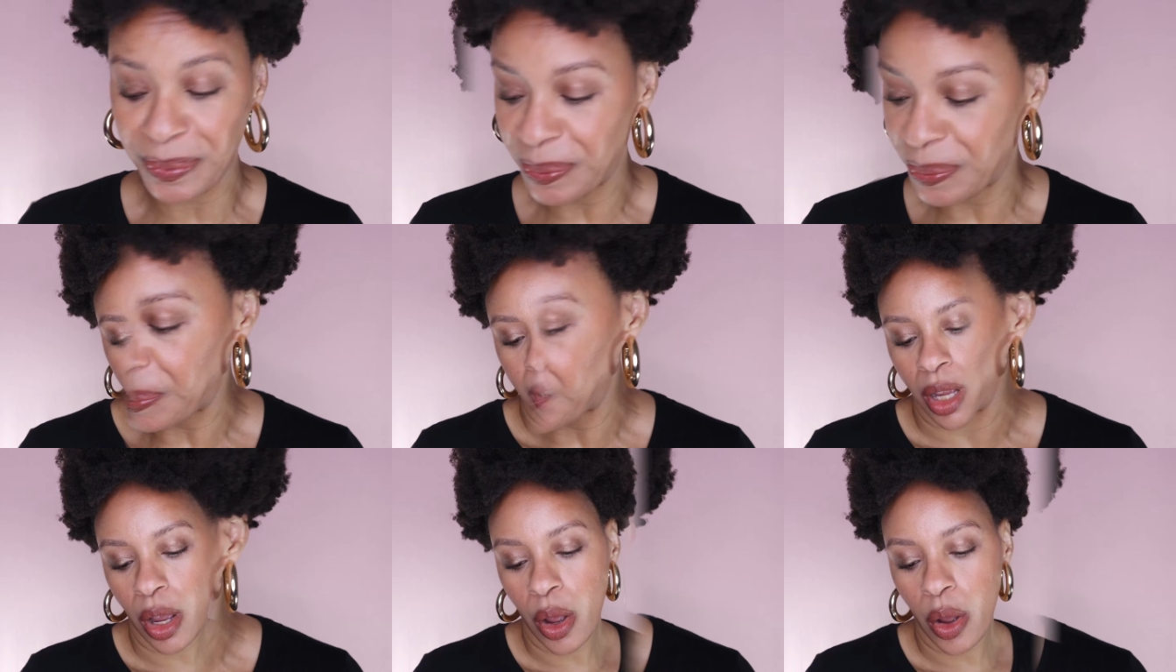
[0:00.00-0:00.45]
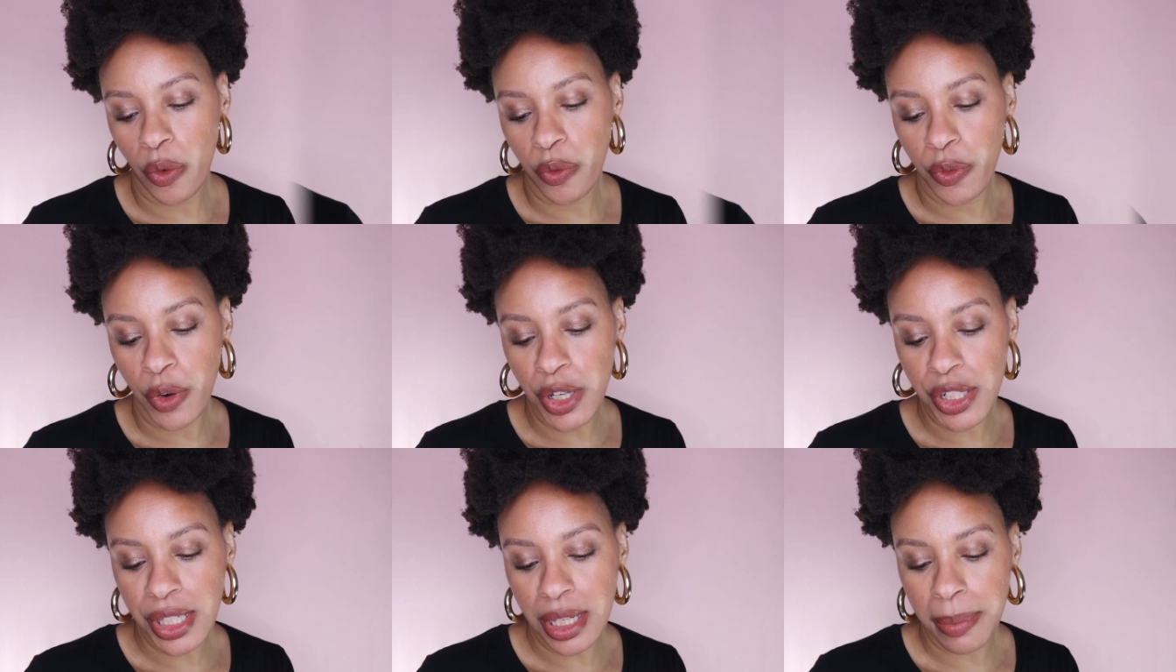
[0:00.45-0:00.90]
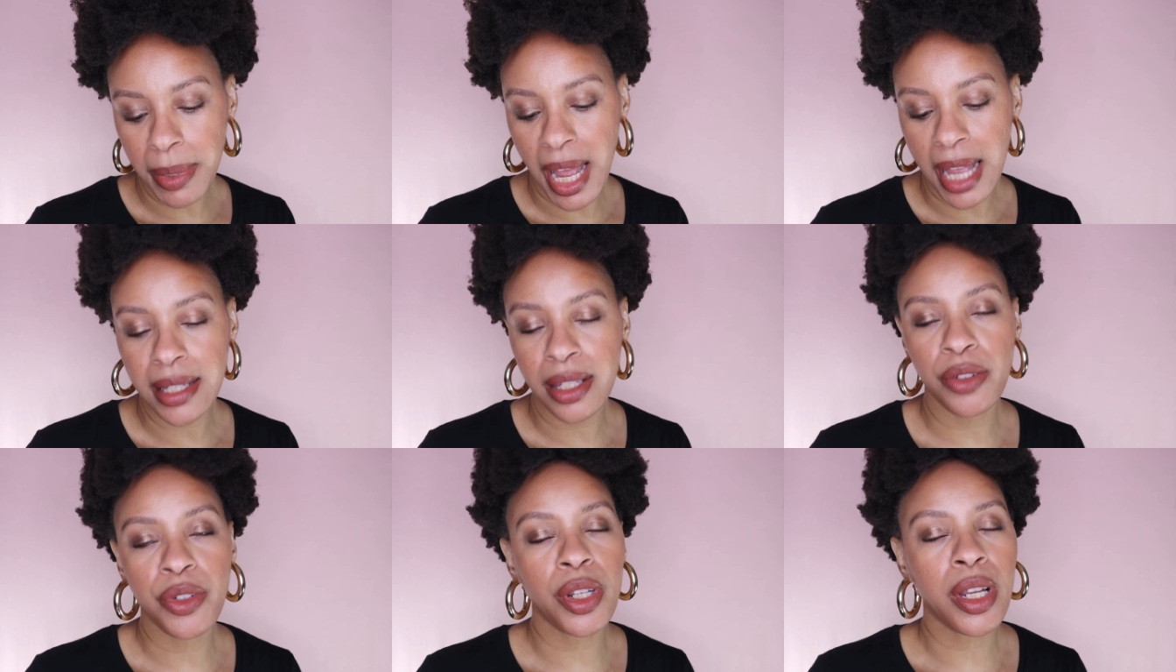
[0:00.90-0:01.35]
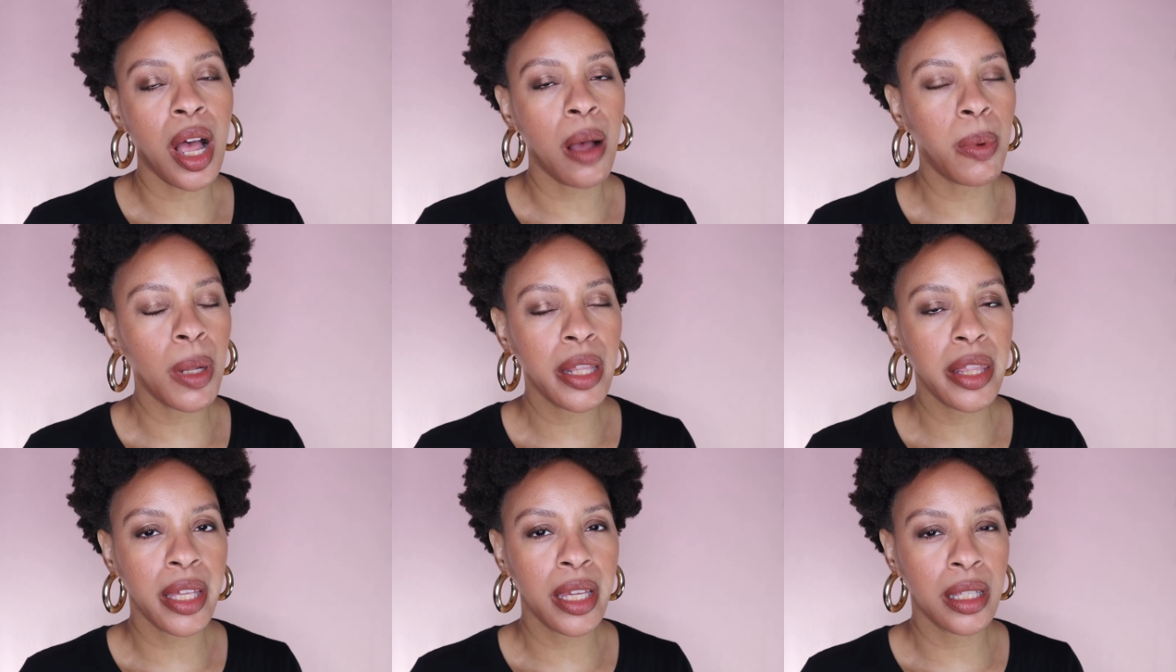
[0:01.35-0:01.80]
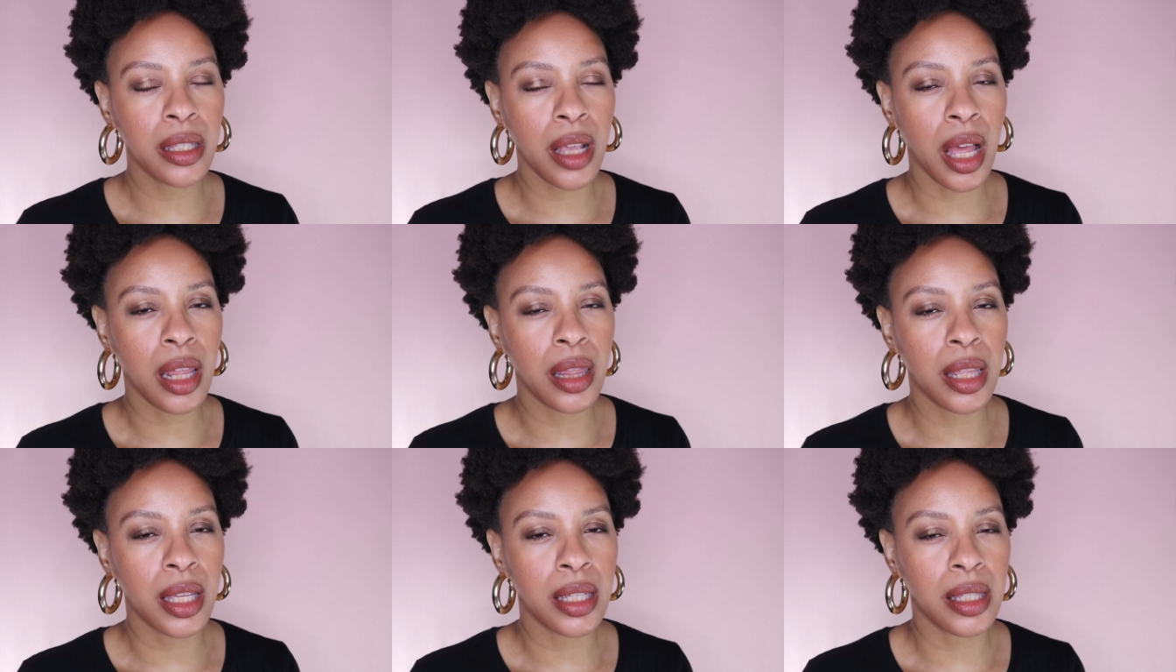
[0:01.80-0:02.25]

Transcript: So first up guys, there's a couple of things on